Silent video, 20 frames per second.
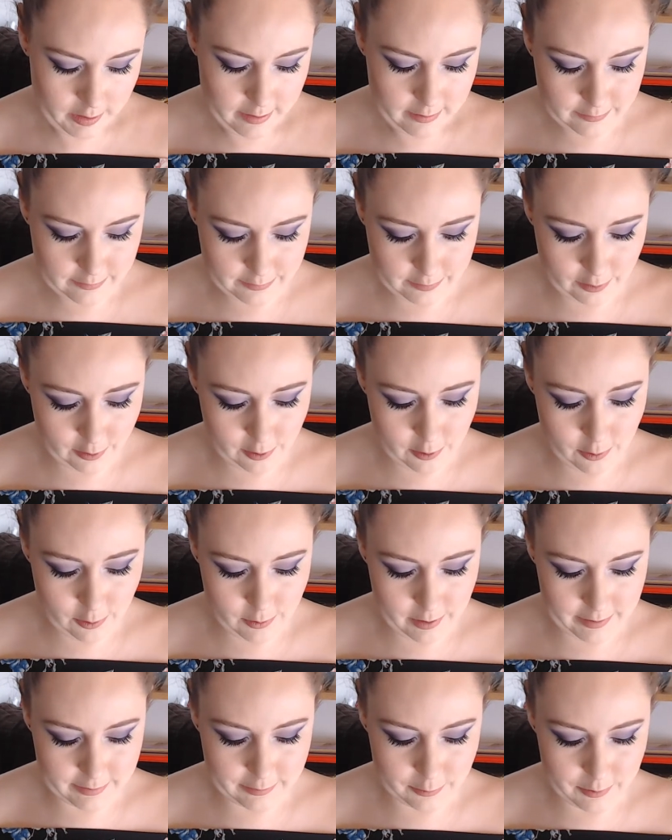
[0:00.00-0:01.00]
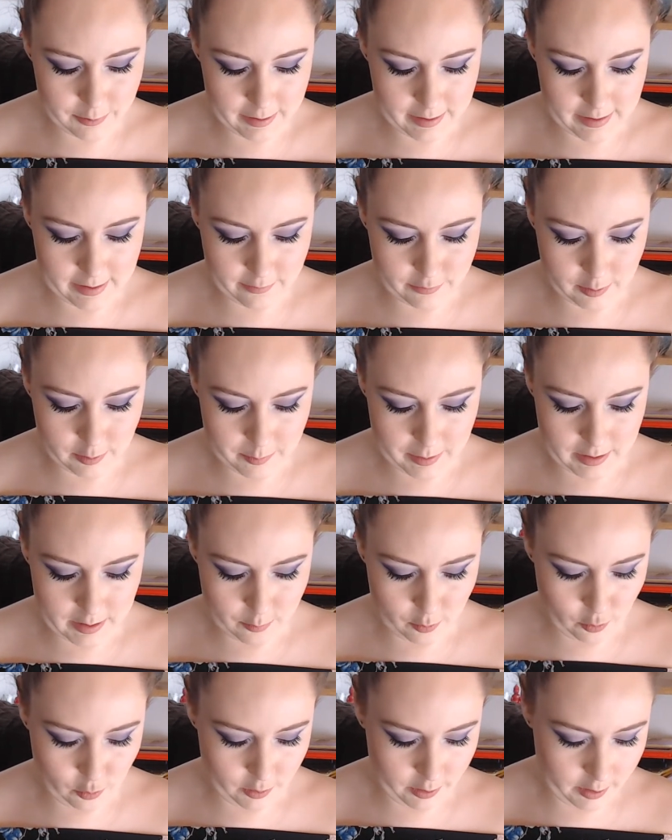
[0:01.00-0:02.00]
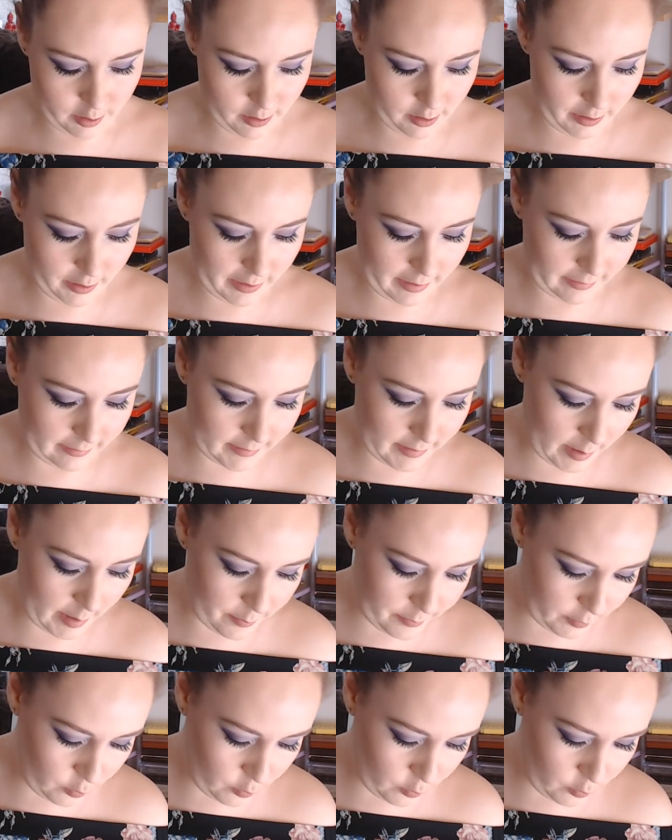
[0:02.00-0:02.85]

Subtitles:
So I don't have them anymore, except